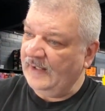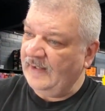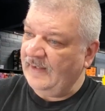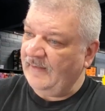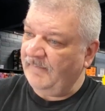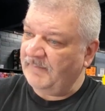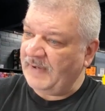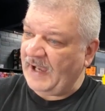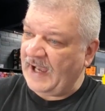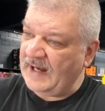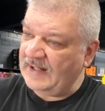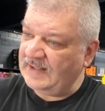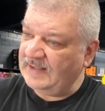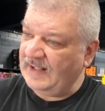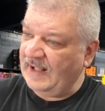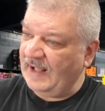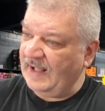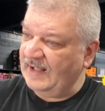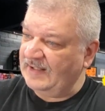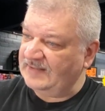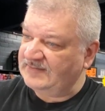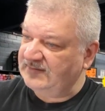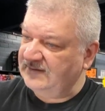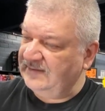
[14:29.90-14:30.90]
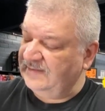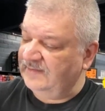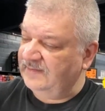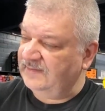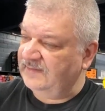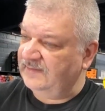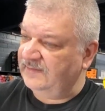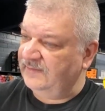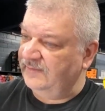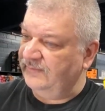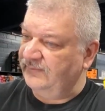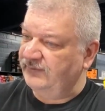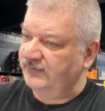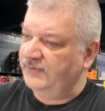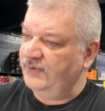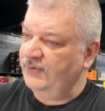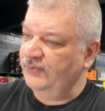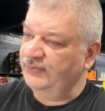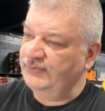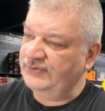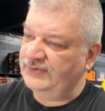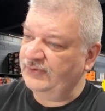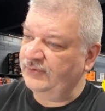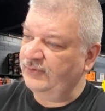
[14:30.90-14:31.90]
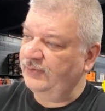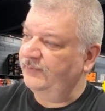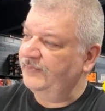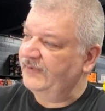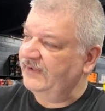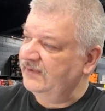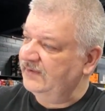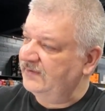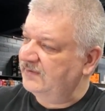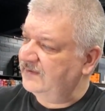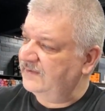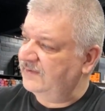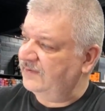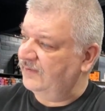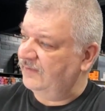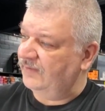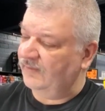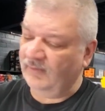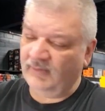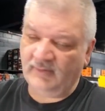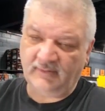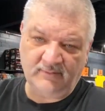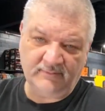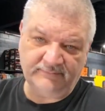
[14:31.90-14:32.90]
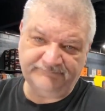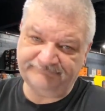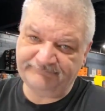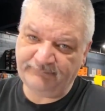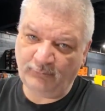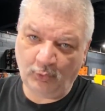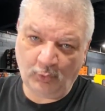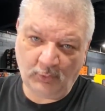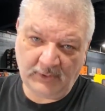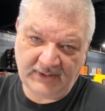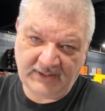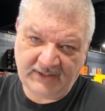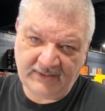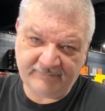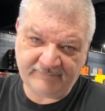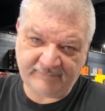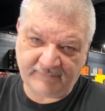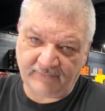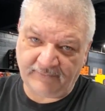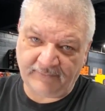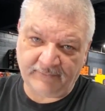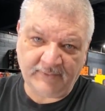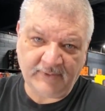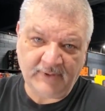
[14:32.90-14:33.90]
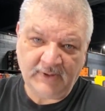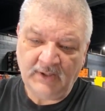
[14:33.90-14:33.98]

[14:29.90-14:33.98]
podcast EQ, YouTube EQ, or whatever.